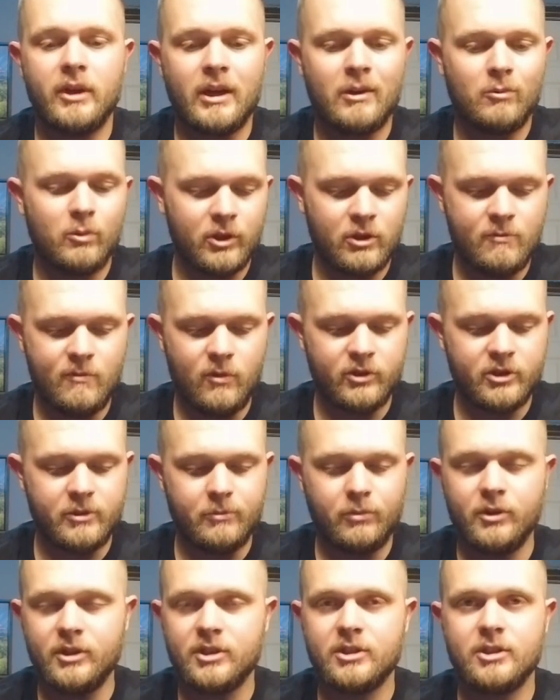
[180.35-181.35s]
I want the most
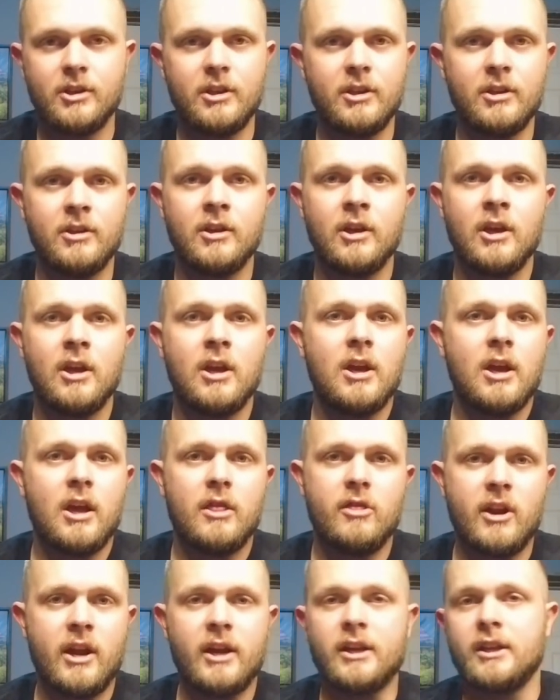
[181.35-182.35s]
simplicity
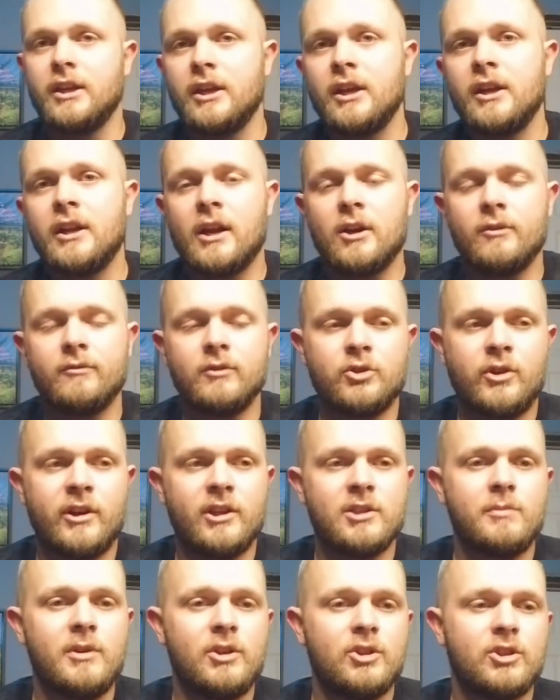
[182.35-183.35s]
that I can get out of the
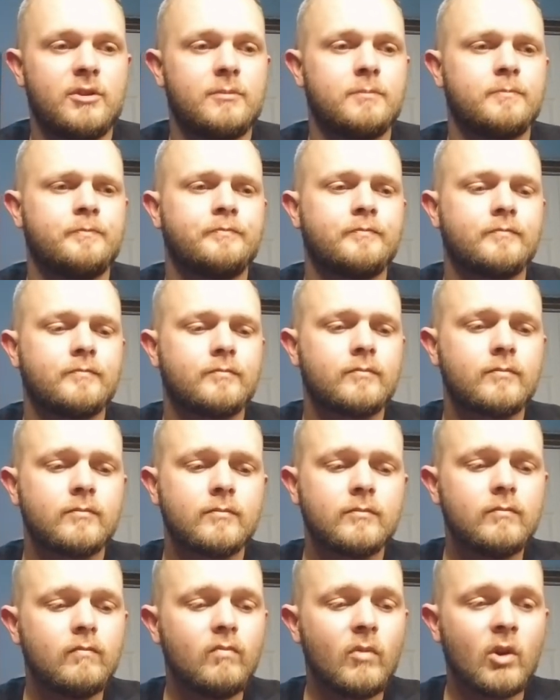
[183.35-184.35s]
transmission
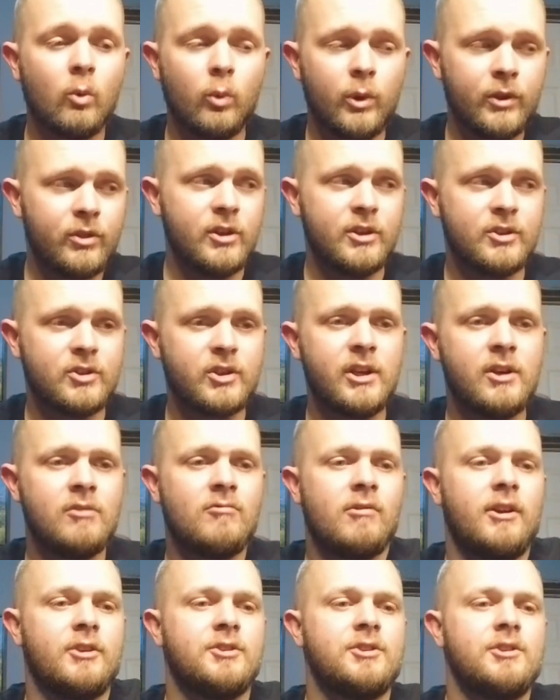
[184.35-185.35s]
with this gear
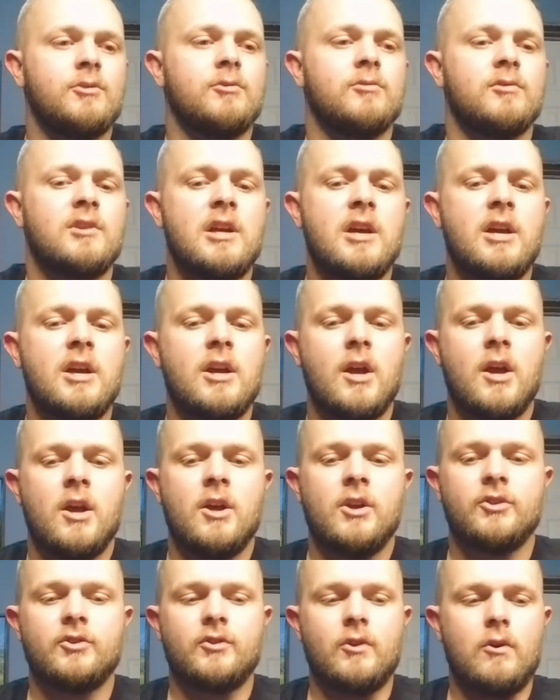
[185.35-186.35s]
ratio.
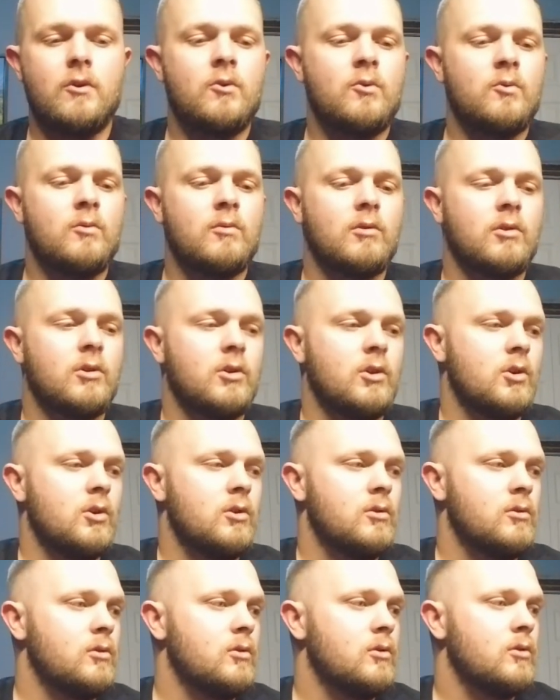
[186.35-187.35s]
So
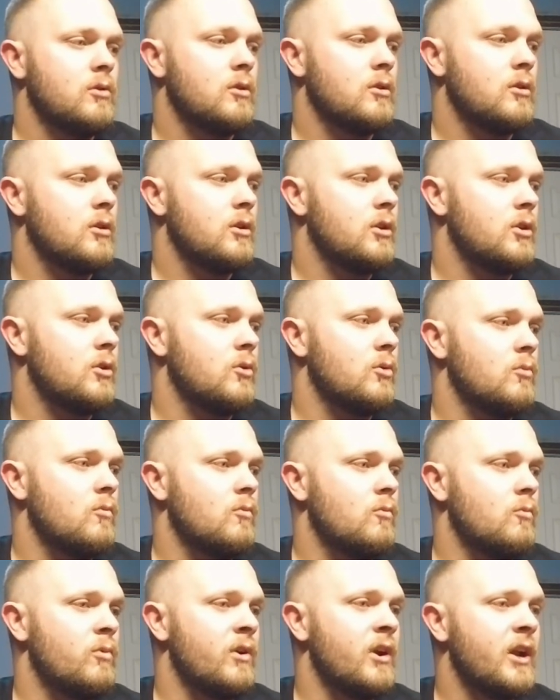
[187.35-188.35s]

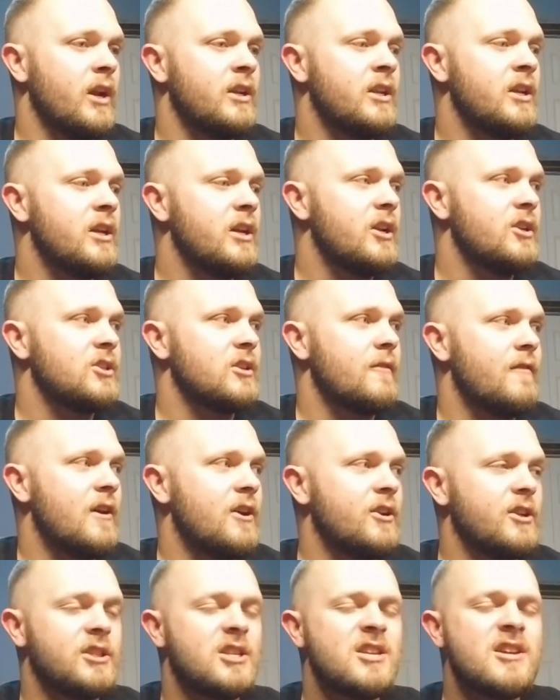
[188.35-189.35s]
what I did is I
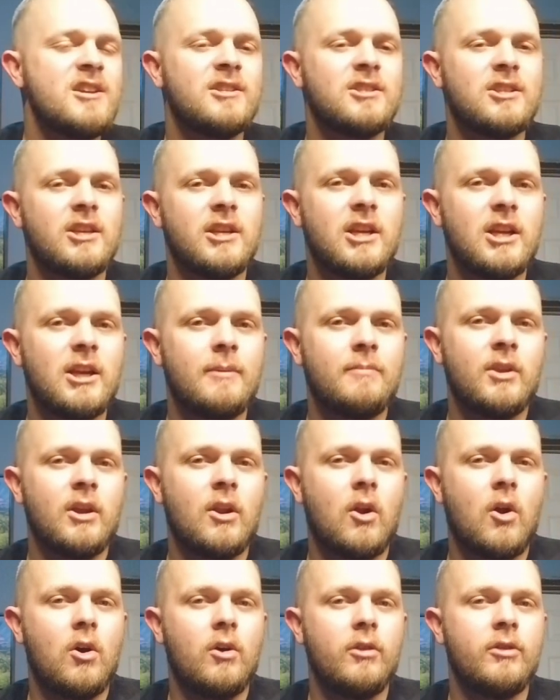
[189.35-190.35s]
found a TCM that
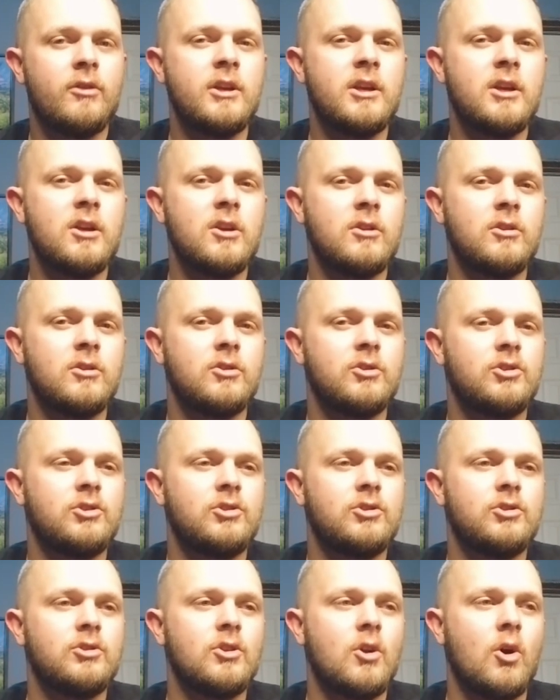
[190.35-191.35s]
the
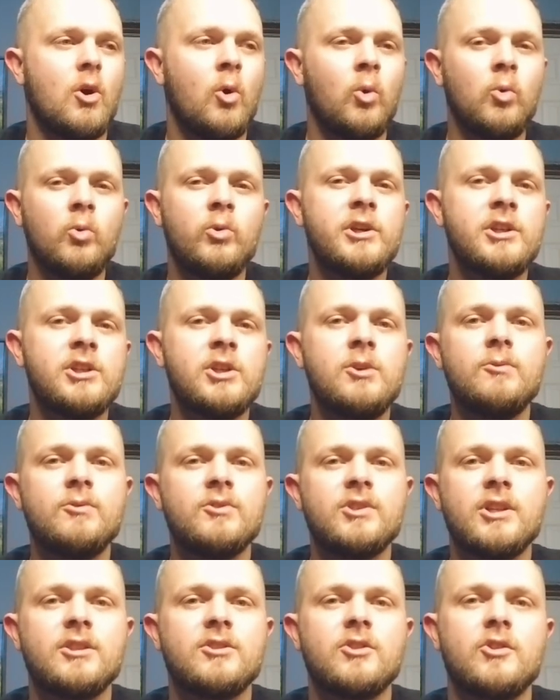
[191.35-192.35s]
only 2
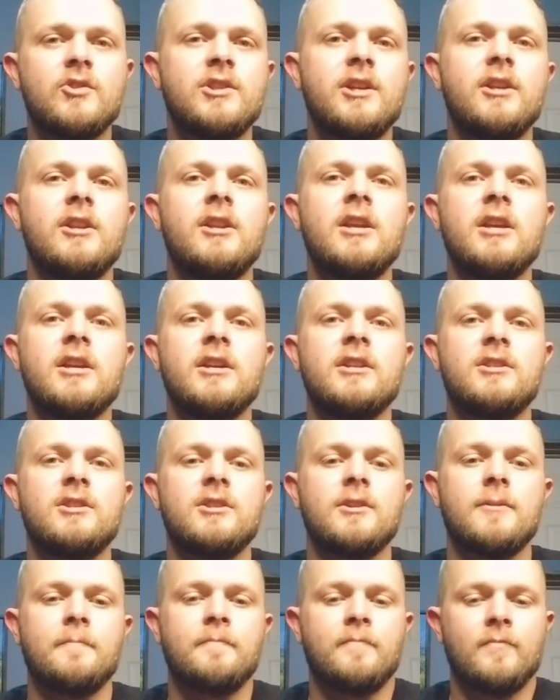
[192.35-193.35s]
sensors it
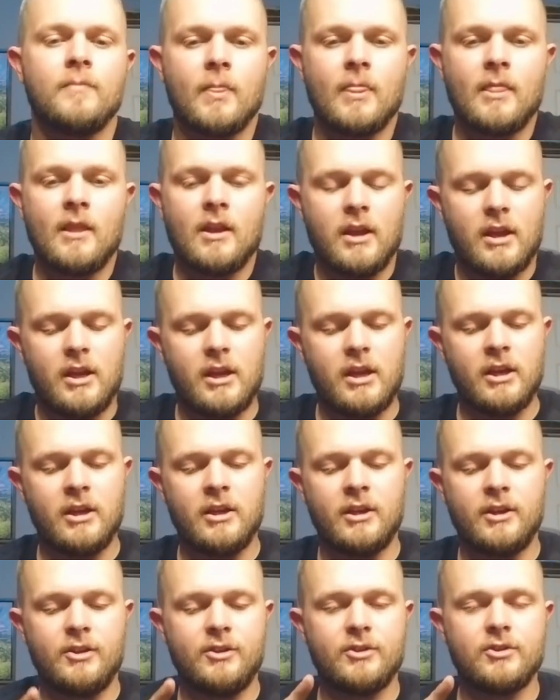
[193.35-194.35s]
needs
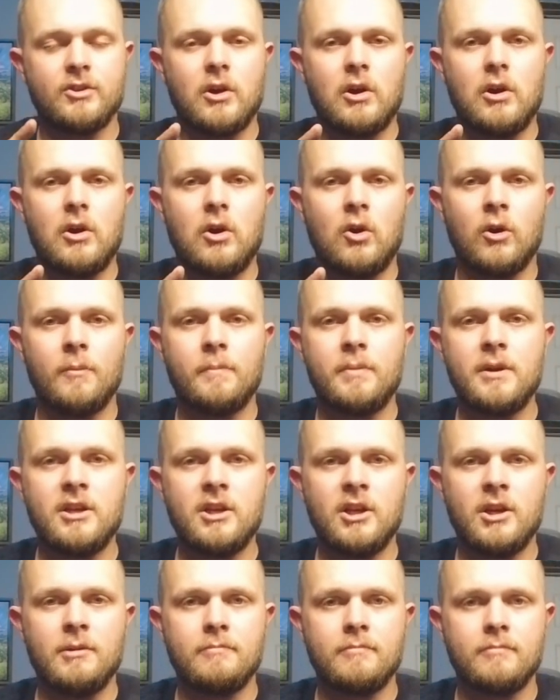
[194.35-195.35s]
is
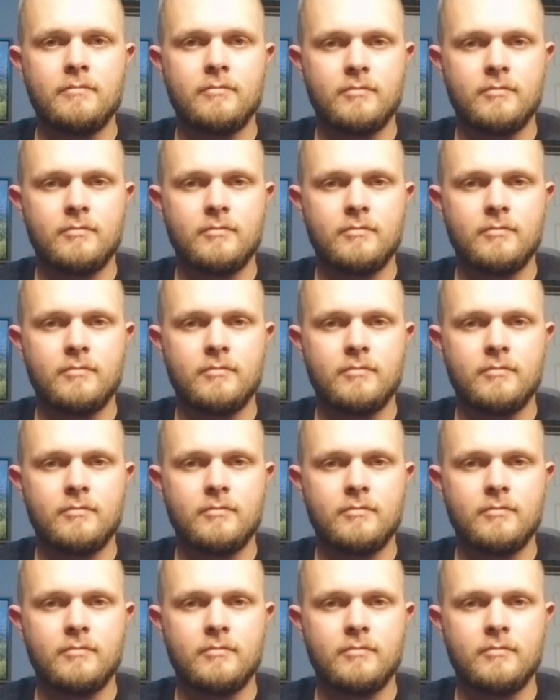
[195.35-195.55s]
RPM